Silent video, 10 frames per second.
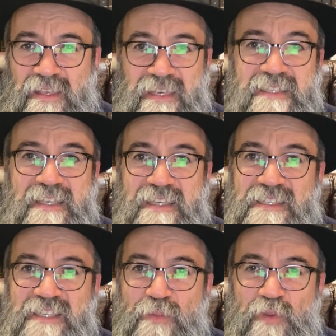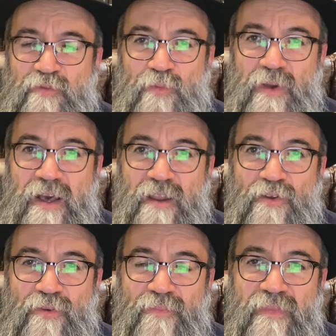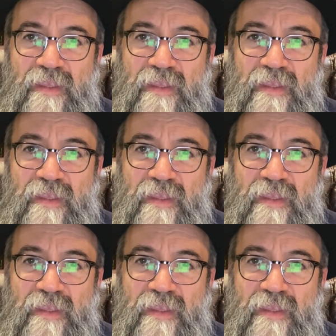is exempt from chalo.